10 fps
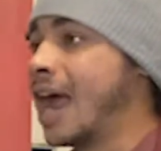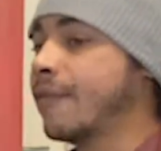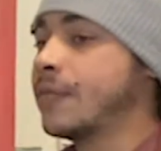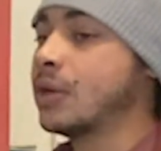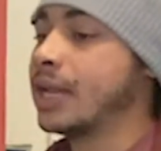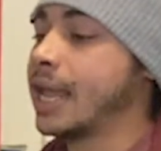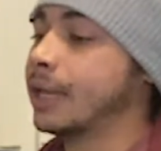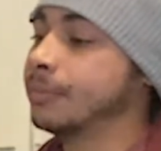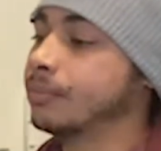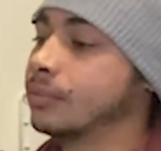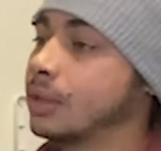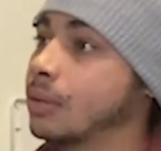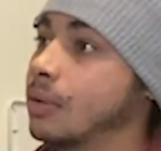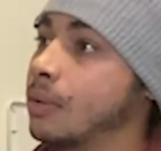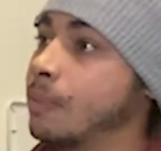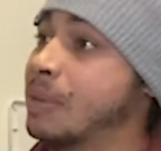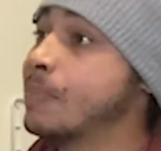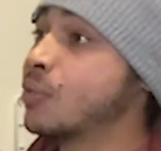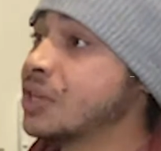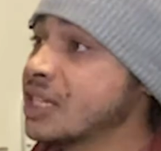feel like
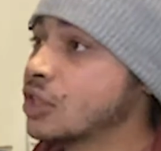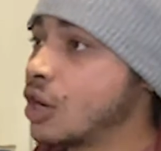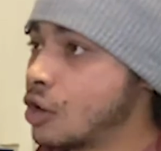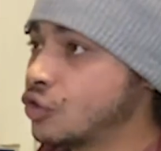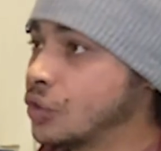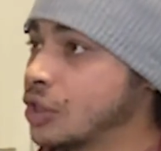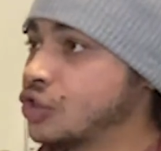people in this country